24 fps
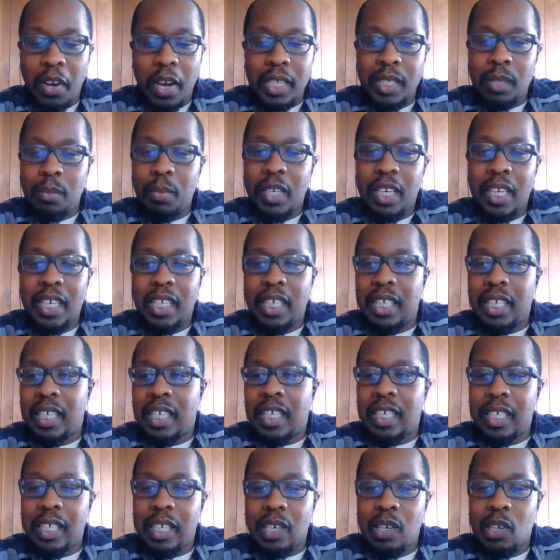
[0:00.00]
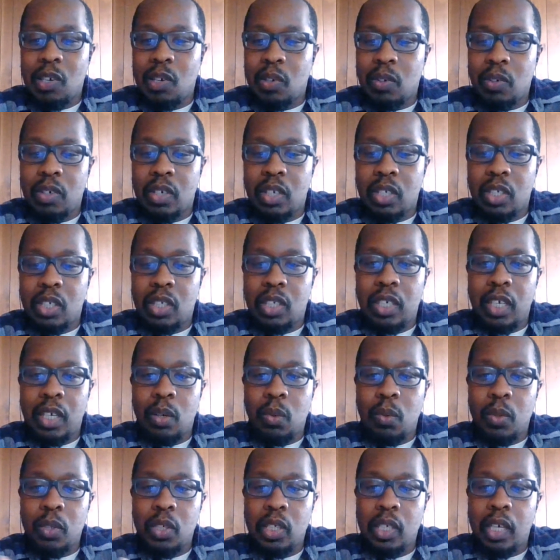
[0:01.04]
there hasn't been any clear
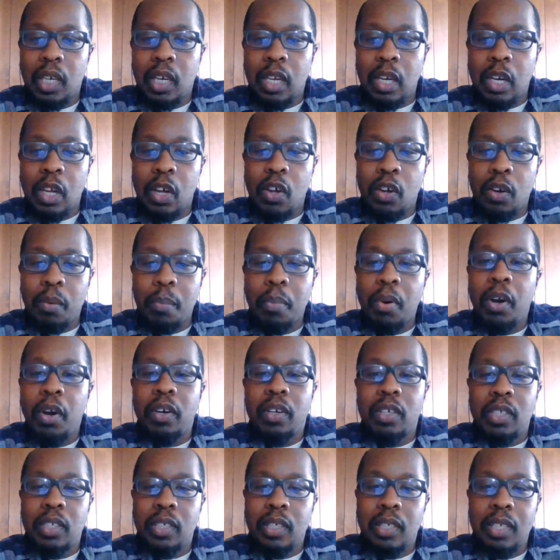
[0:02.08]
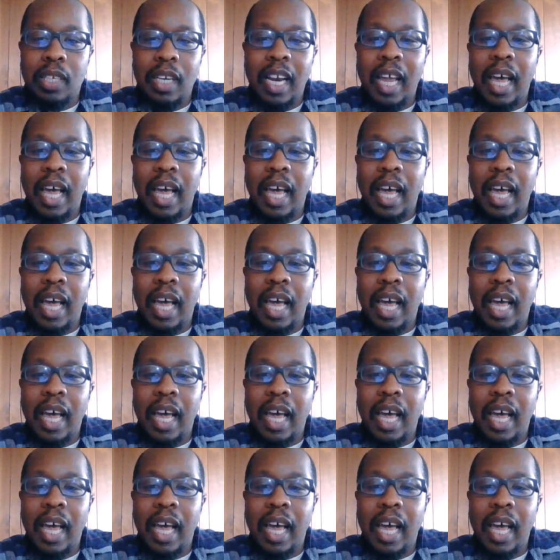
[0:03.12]
distinguishing along partisan